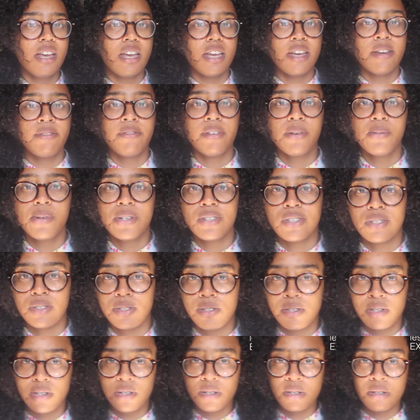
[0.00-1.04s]
If it was
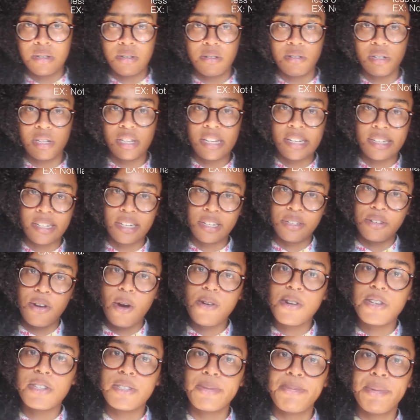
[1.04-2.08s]
too like
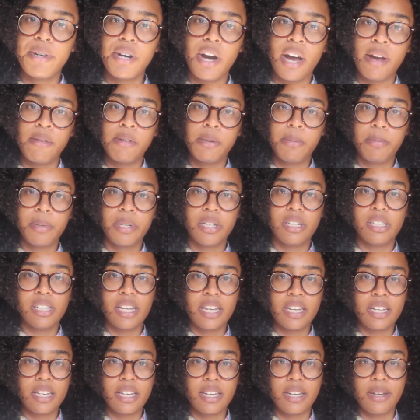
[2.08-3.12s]
noticeable, I would put
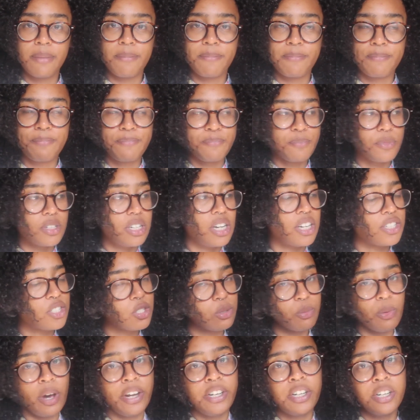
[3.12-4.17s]
like a
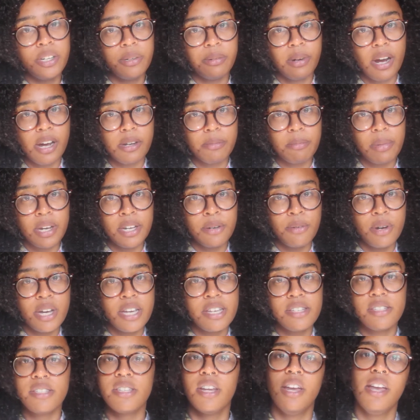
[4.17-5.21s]
sweater around my
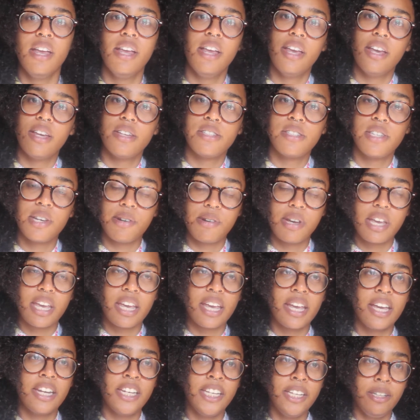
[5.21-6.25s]
waist so it
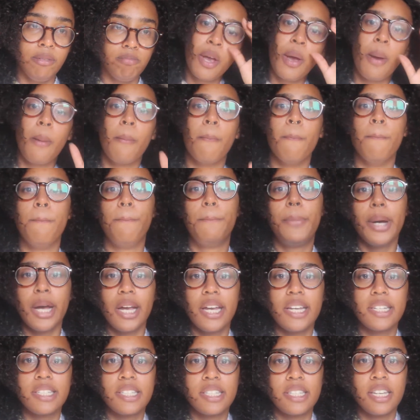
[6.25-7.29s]
hid it.
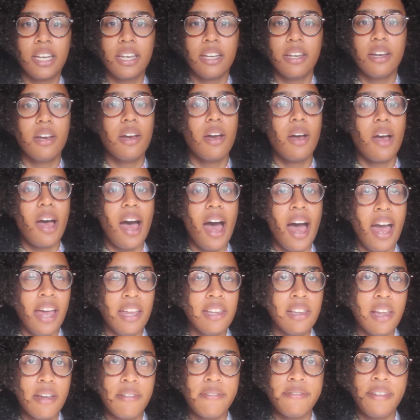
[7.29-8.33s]
But
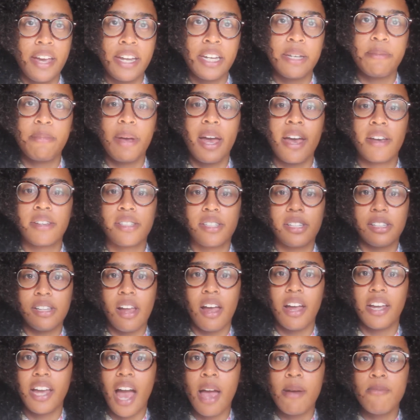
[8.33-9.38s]
I love fanny packs a
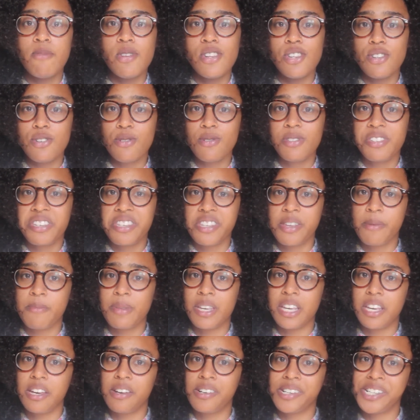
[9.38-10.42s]
lot. I've been using them
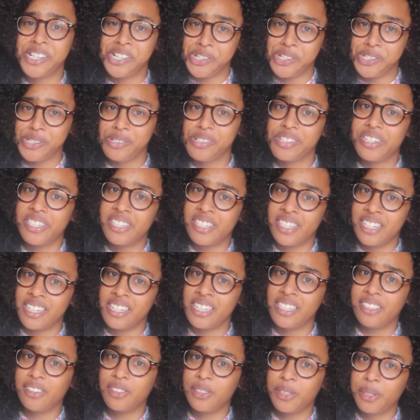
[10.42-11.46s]
here New York
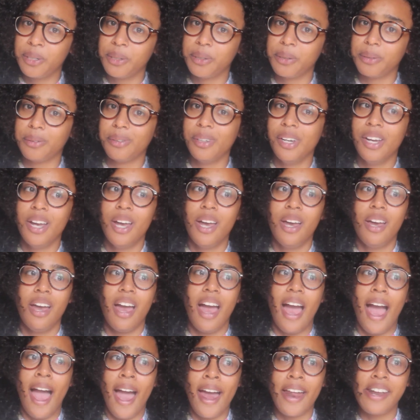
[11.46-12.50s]
City too.
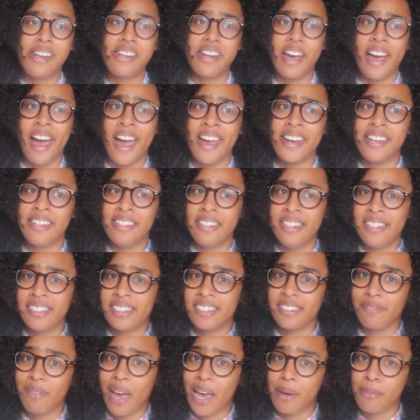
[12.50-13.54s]
And I need
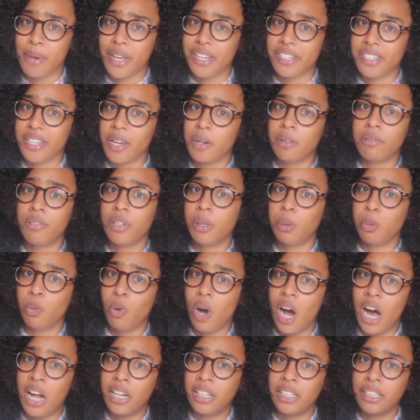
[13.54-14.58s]
to buy myself a
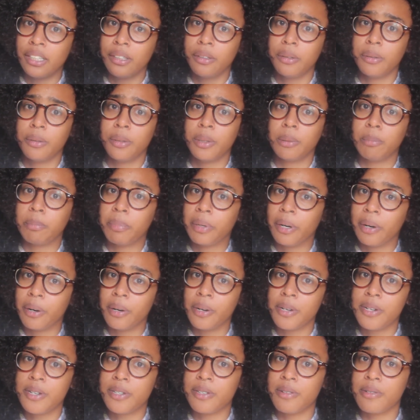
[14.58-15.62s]
wallet or a
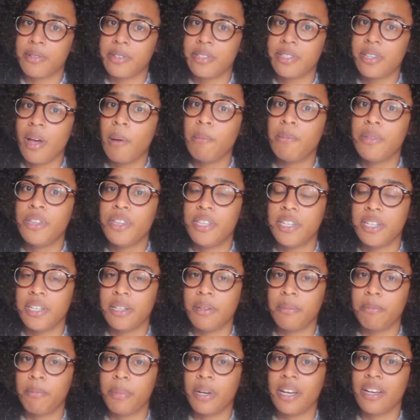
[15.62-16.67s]
purse or
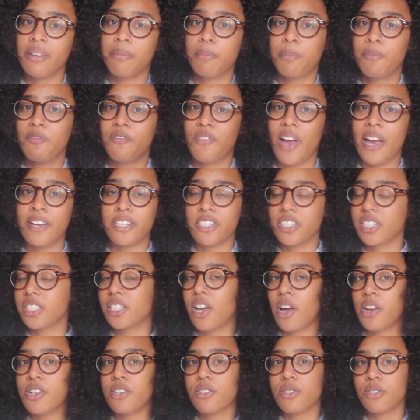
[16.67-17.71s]
something, but I just
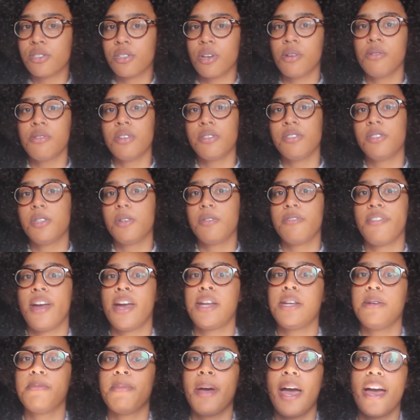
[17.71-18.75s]
gotten so used to
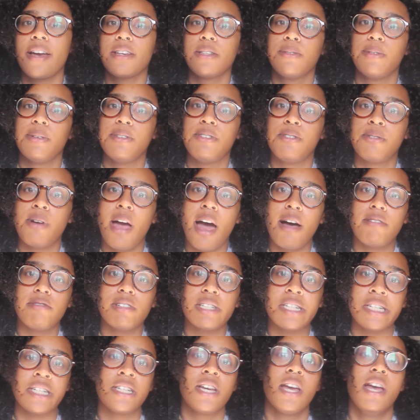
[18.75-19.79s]
fanny packs with
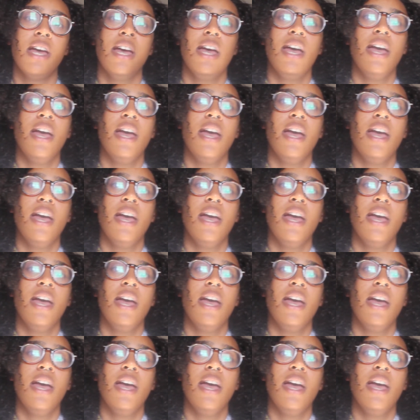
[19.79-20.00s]
traveling.